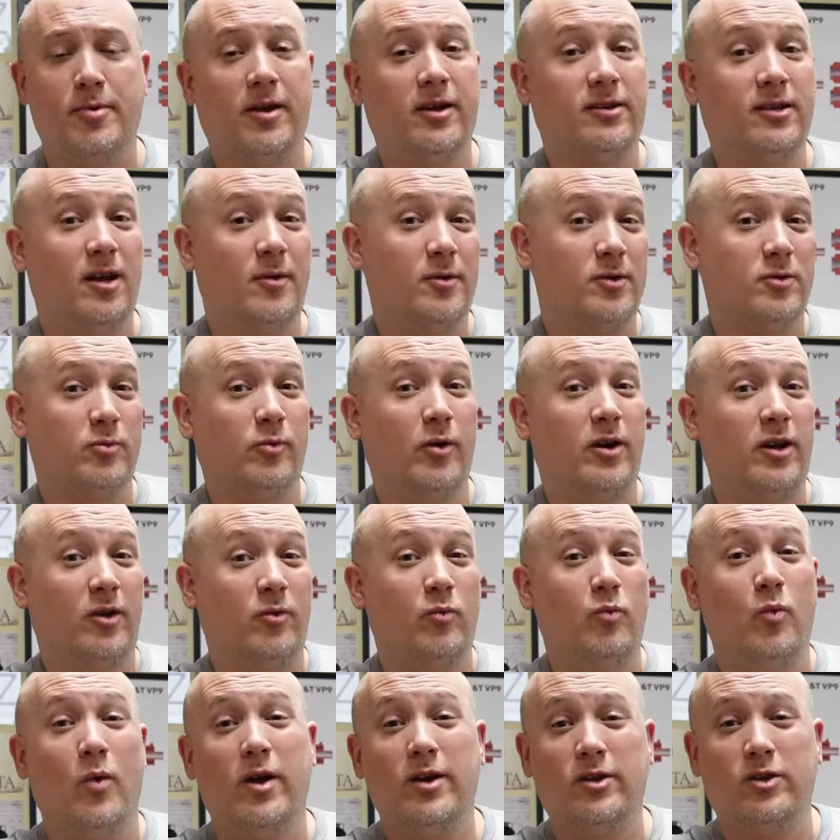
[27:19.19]
because I was
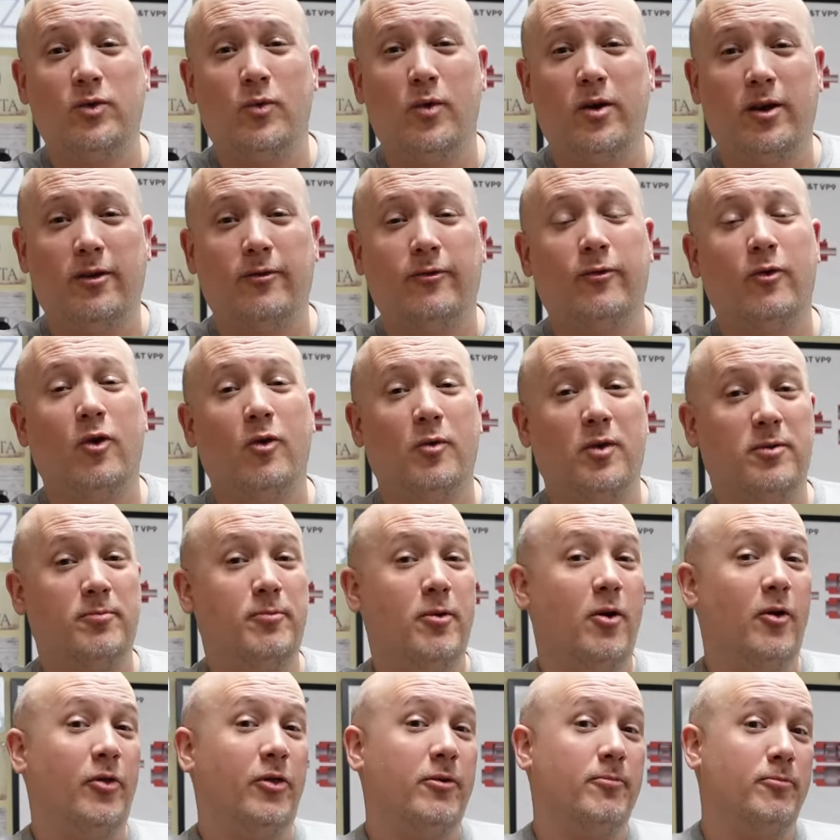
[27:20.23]
running 124 with
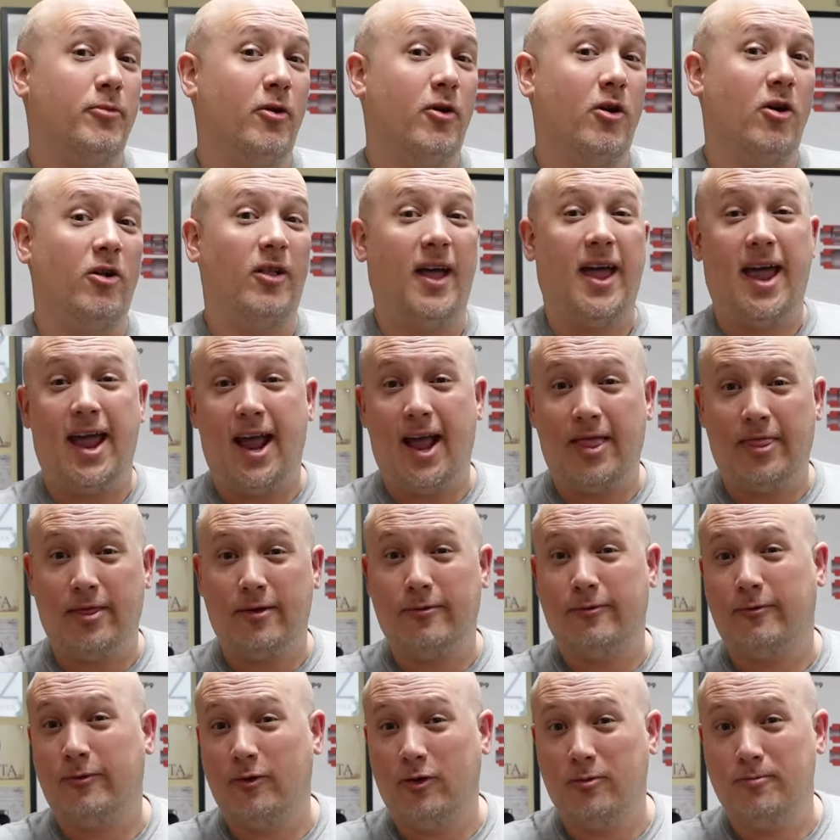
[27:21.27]
both the ball and
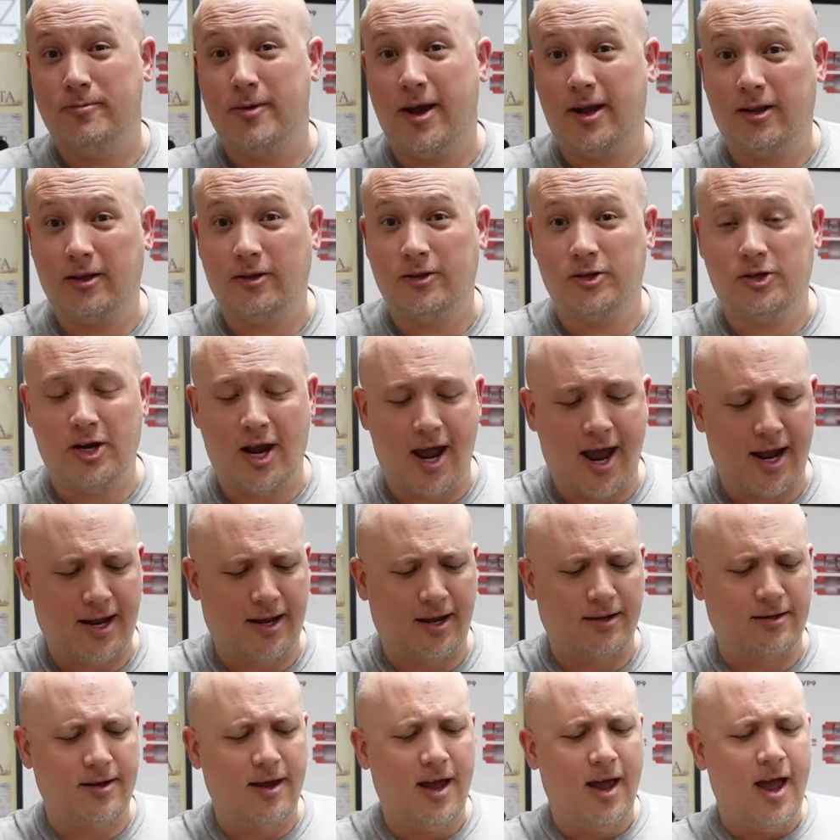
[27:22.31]
the full metal
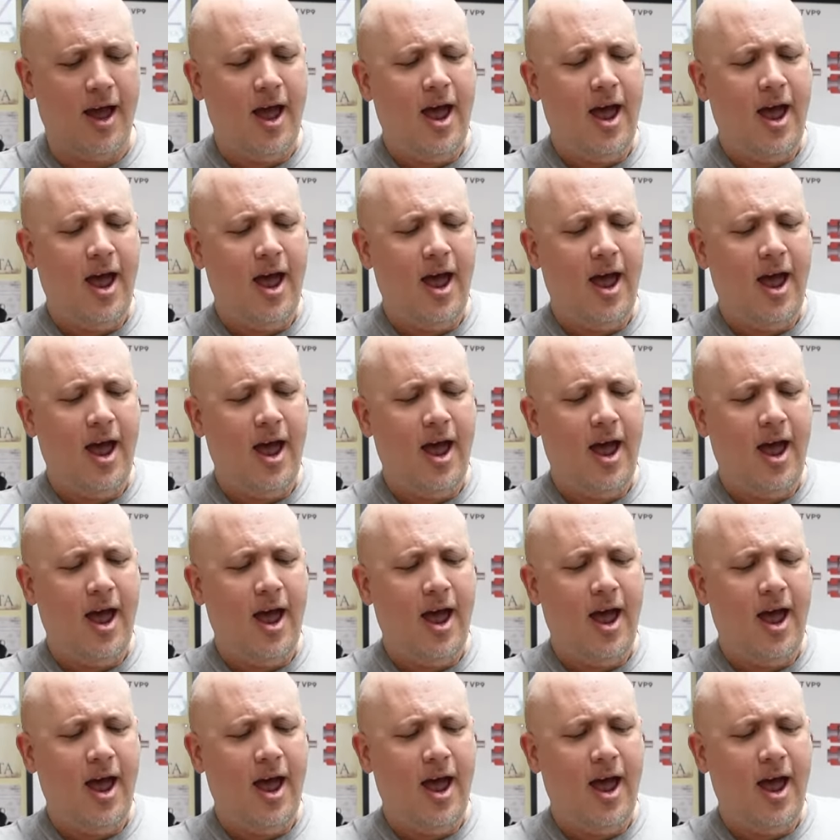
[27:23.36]
jacket.